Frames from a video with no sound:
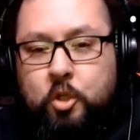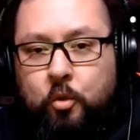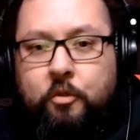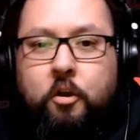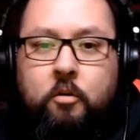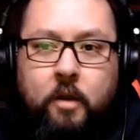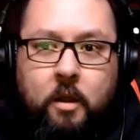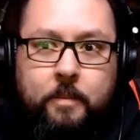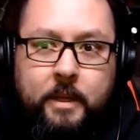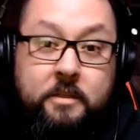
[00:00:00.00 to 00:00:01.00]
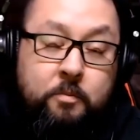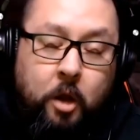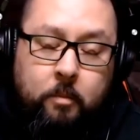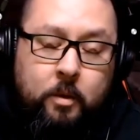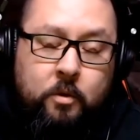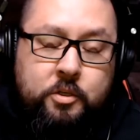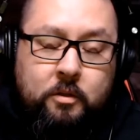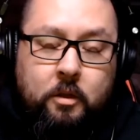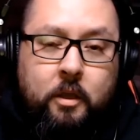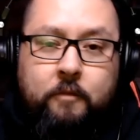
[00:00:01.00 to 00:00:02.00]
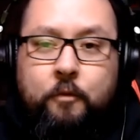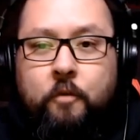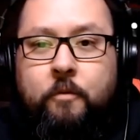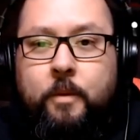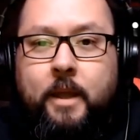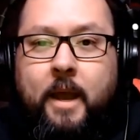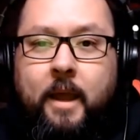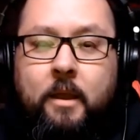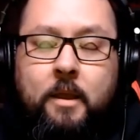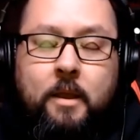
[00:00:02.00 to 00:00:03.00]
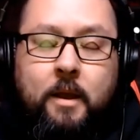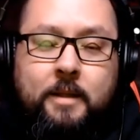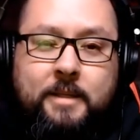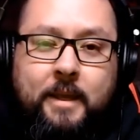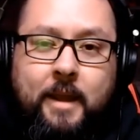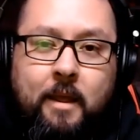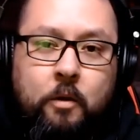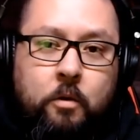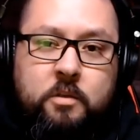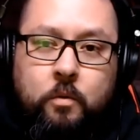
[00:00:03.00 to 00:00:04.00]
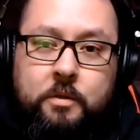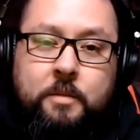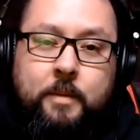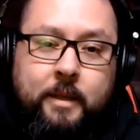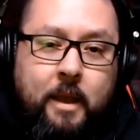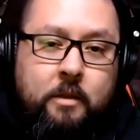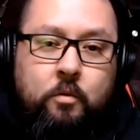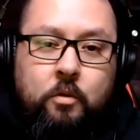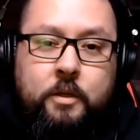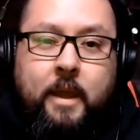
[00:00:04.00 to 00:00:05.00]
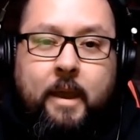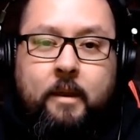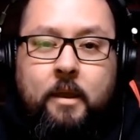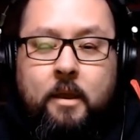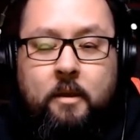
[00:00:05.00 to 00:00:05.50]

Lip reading: 2 third-round picks is probably what you're looking for from a guy to get a guy like Russell Wilson. But again, you look at